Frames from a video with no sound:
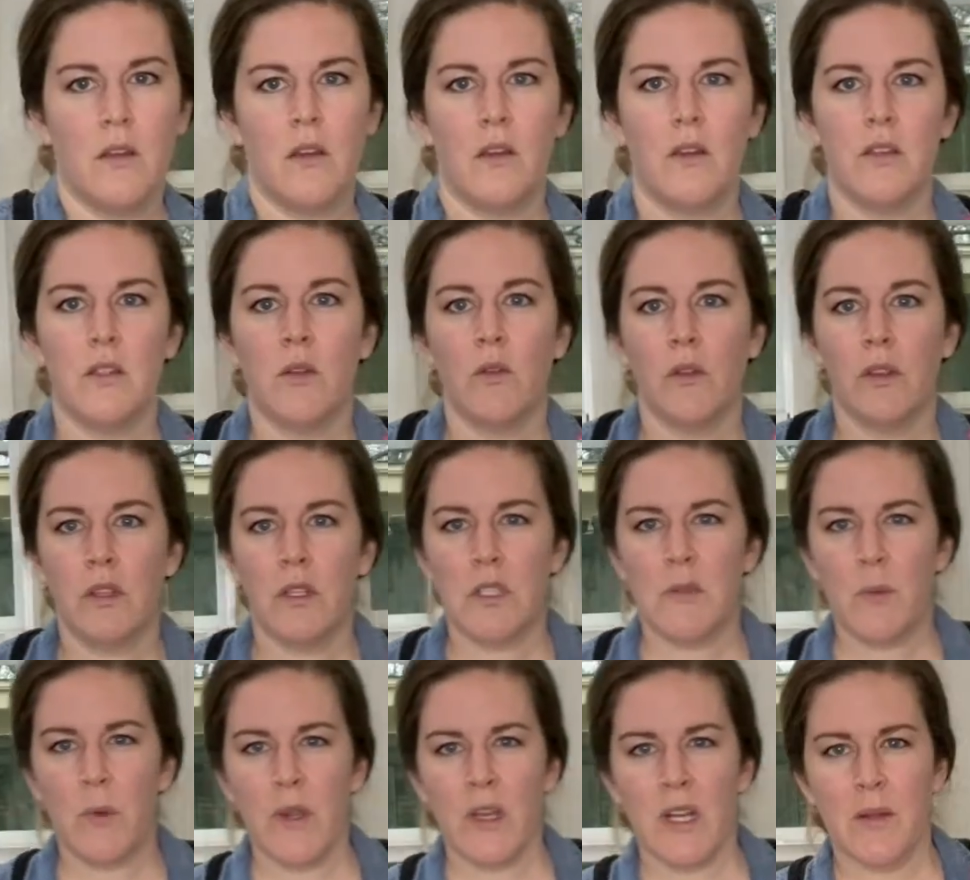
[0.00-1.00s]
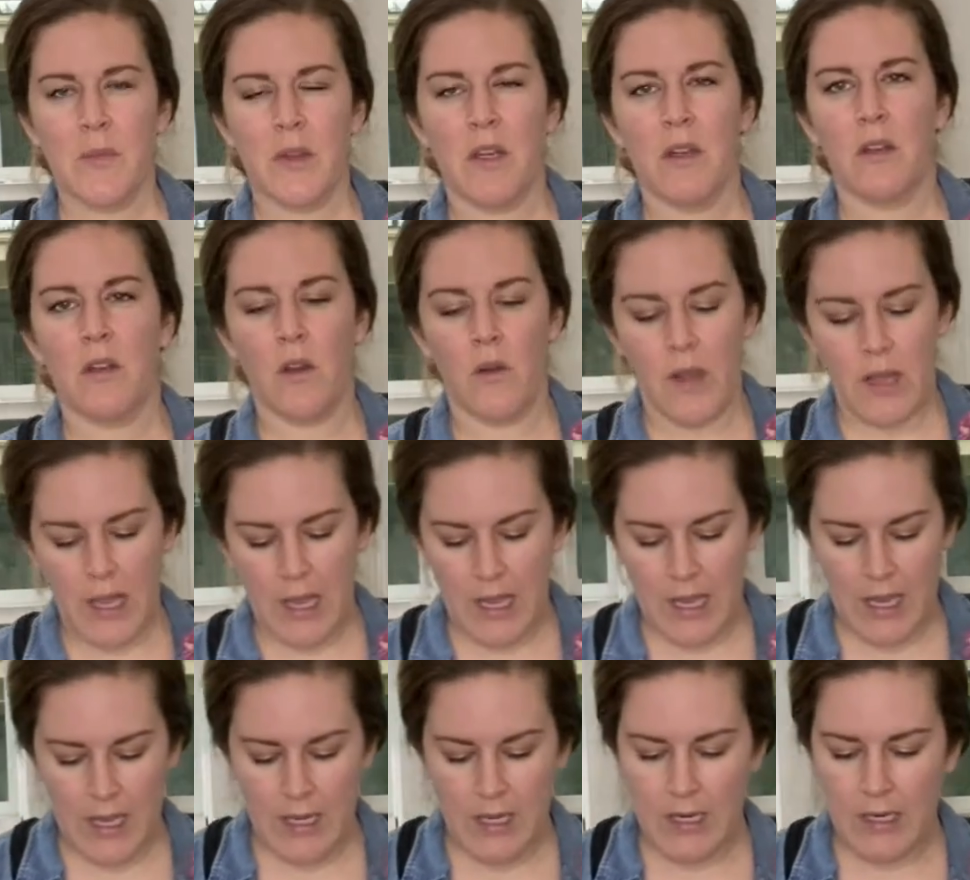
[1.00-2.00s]
So at this point, I'm gonna go
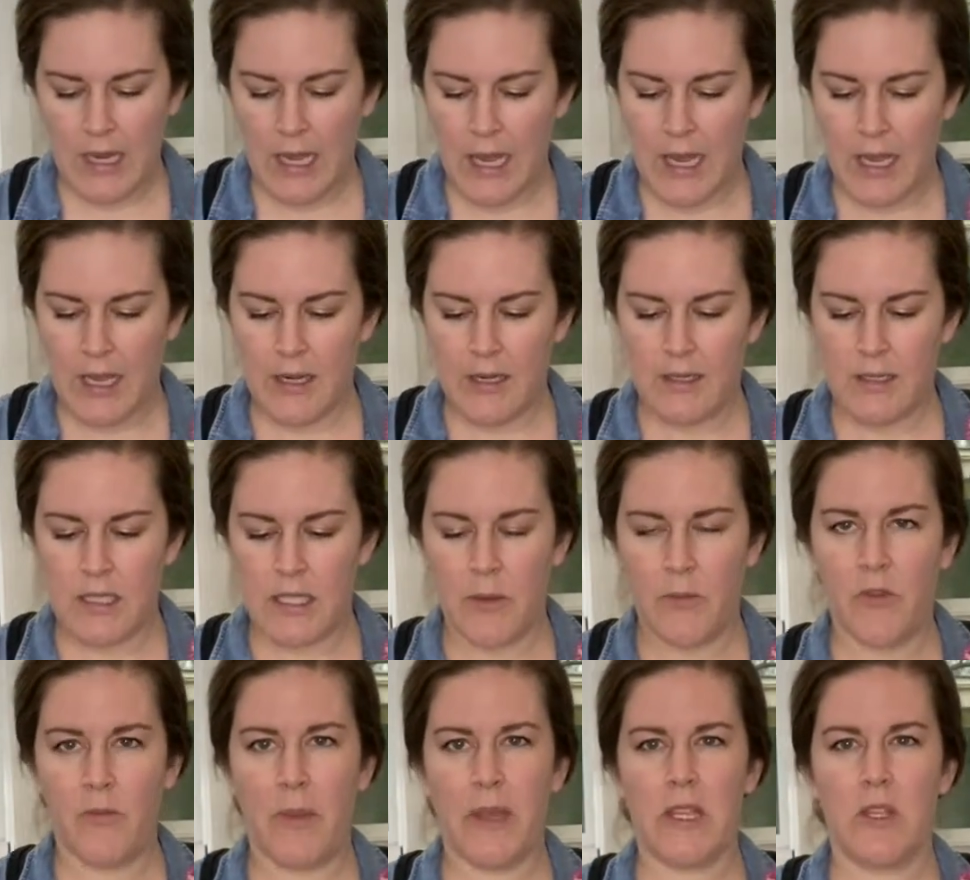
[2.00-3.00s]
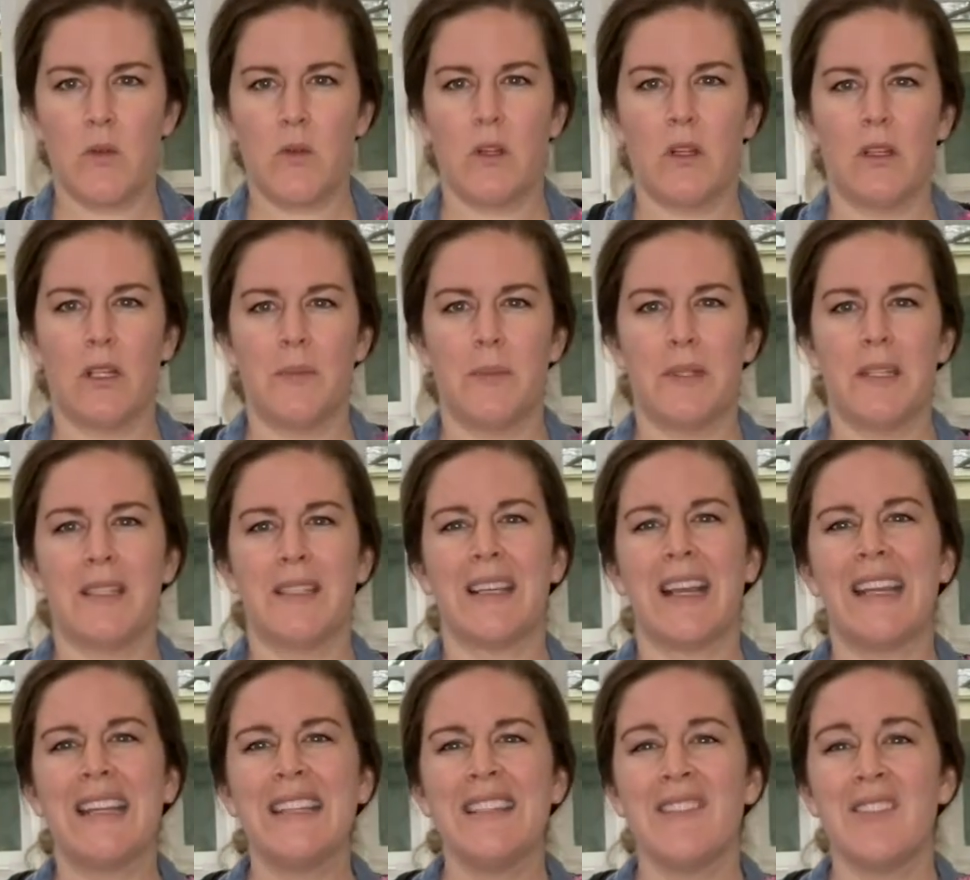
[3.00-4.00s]
ahead and add in some of my eucalyptus.
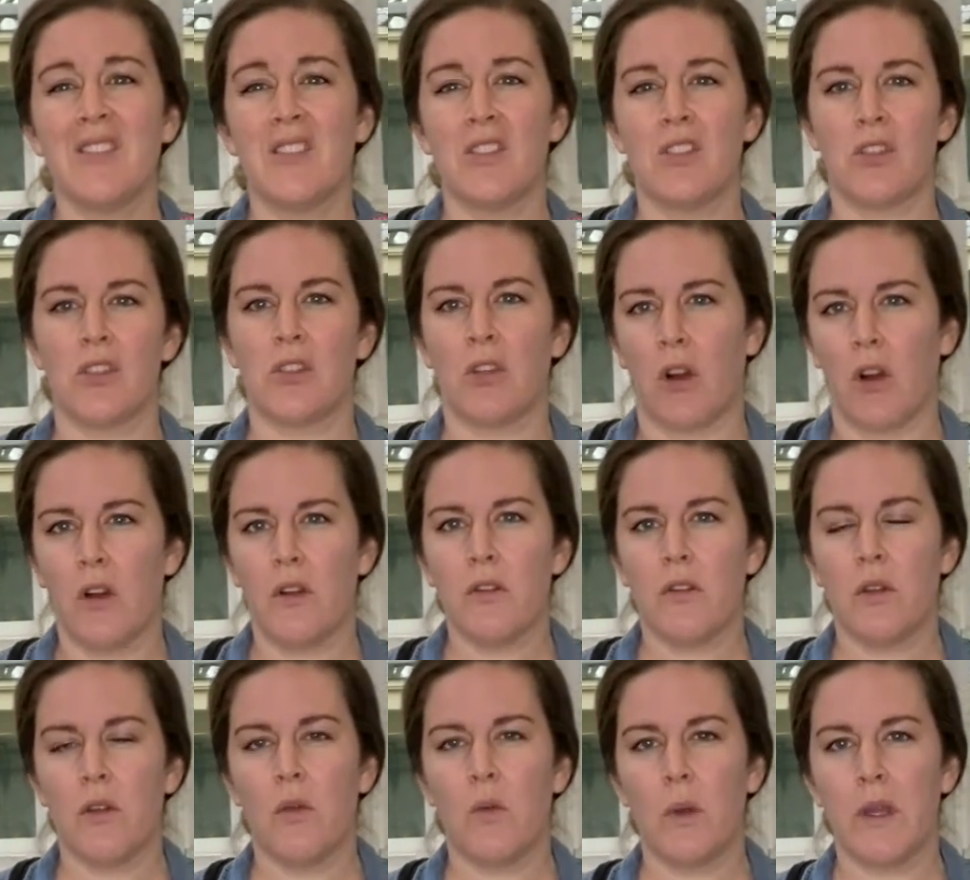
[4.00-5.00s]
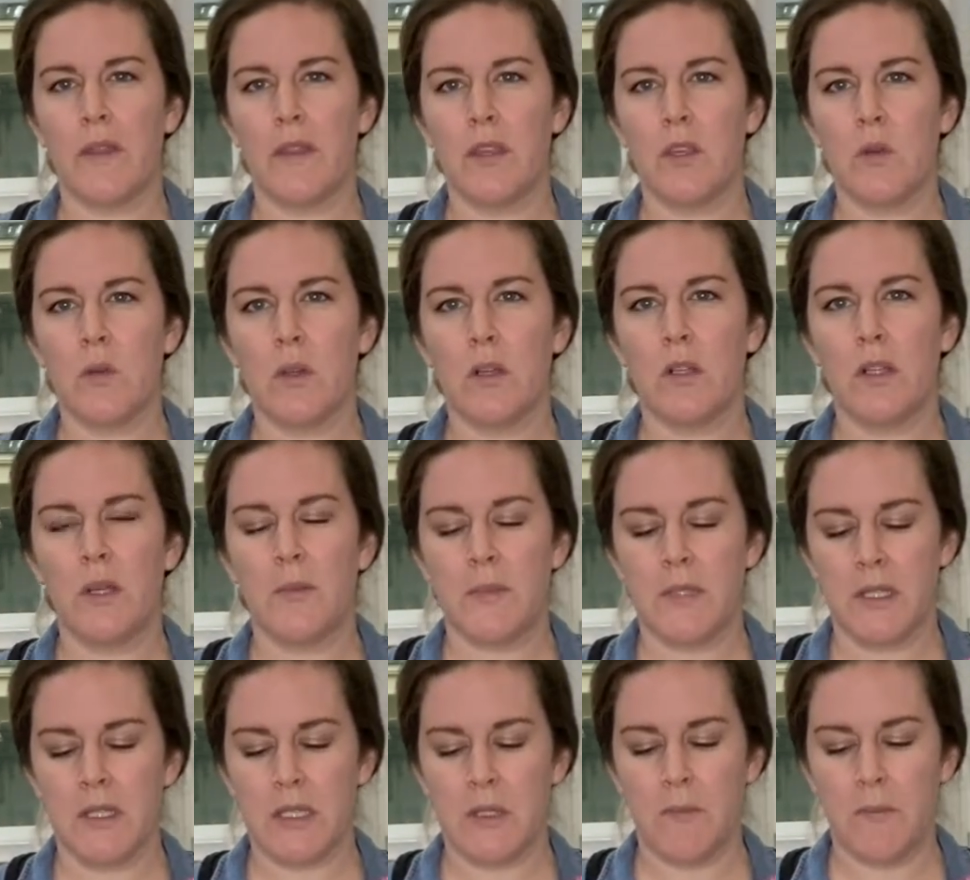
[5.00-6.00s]
I didn't start with the
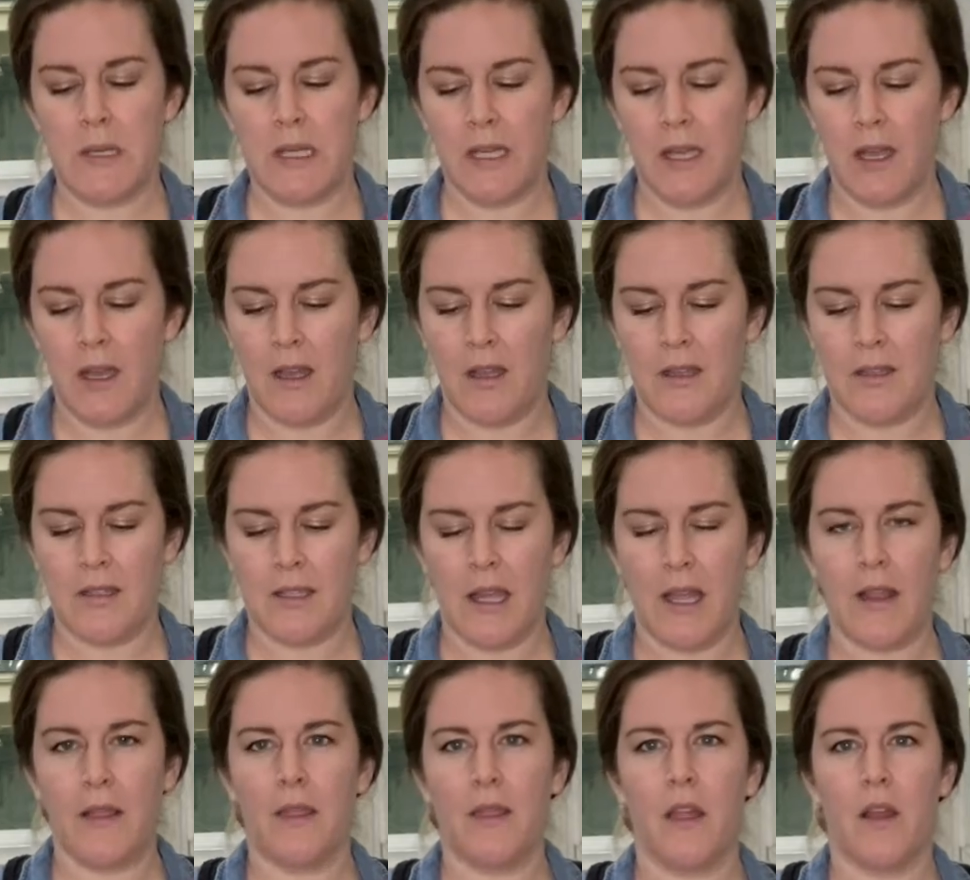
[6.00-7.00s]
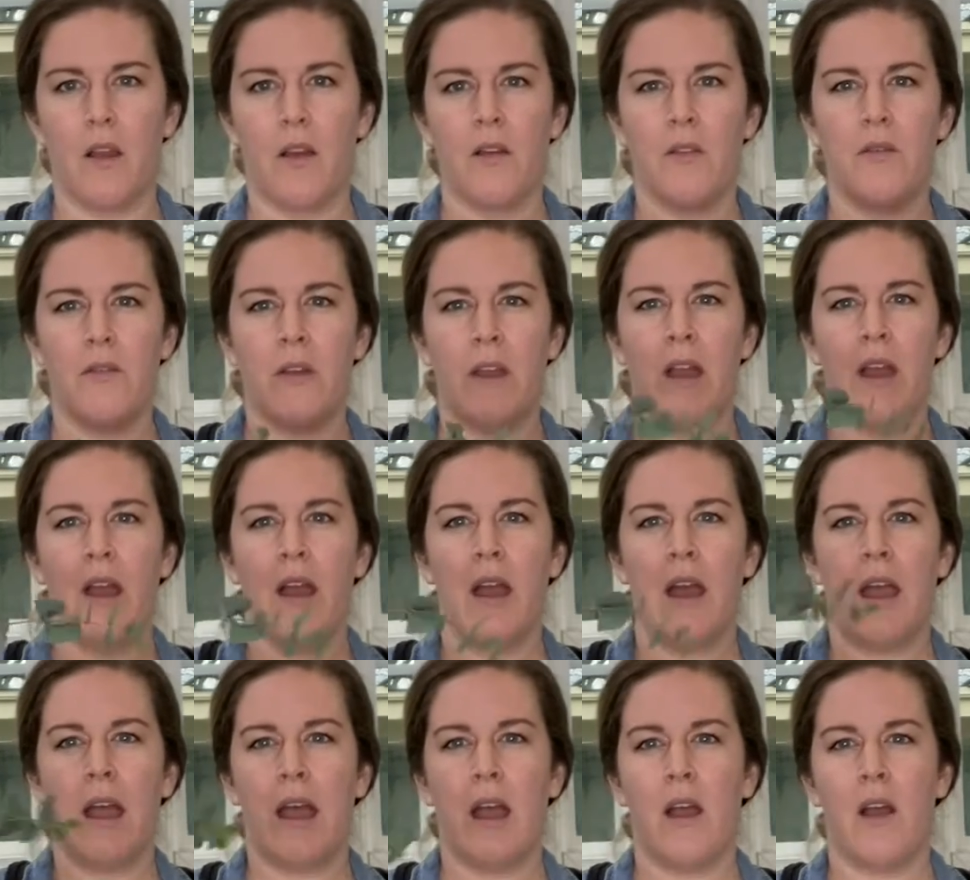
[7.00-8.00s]
eucalyptus because I love
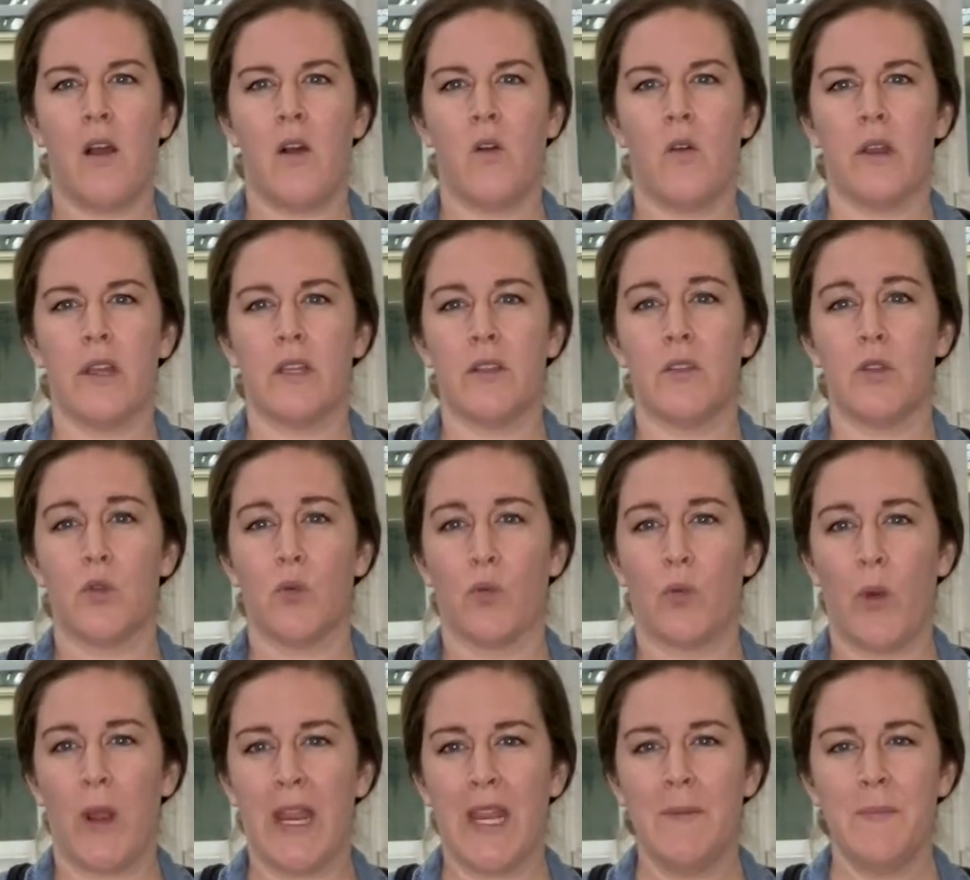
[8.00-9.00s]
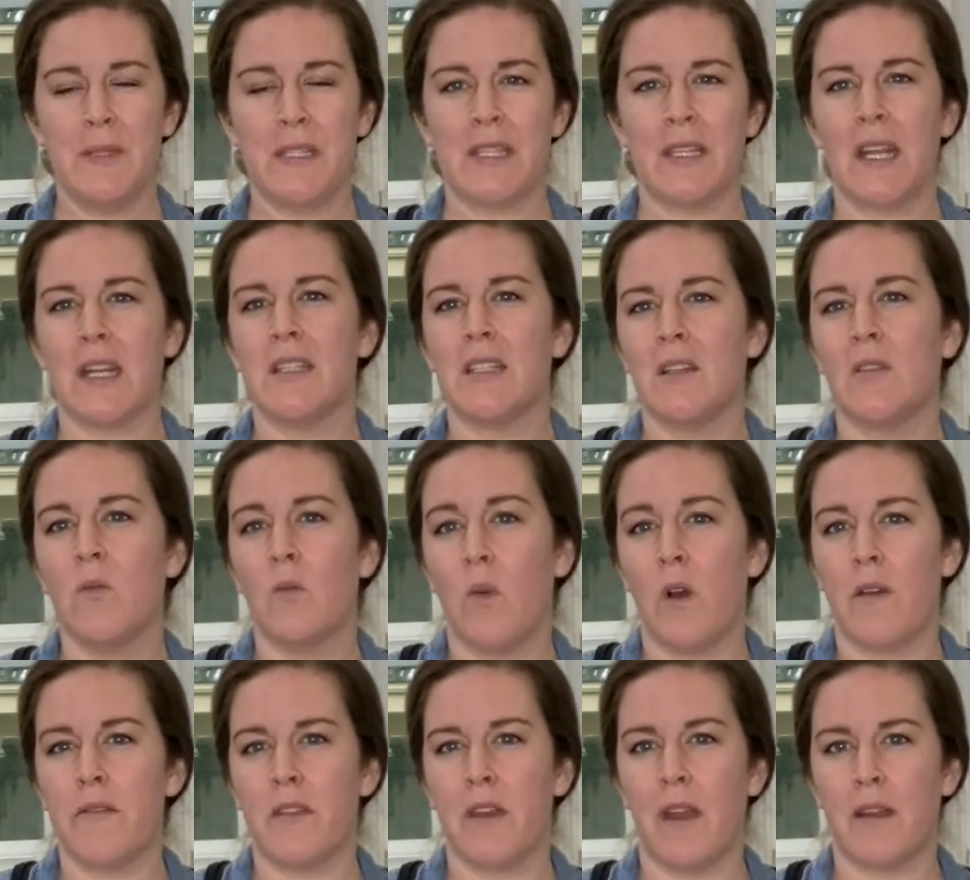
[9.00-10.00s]
how it drapes and I didn't
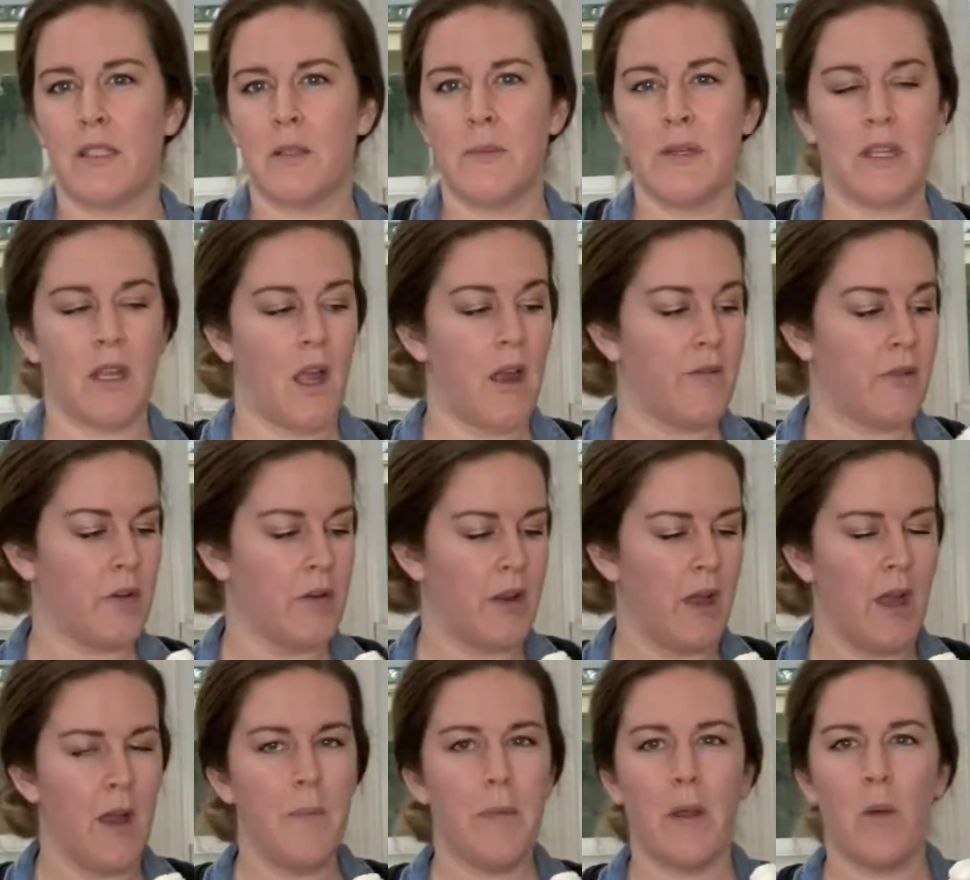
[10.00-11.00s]
want that to be covered up.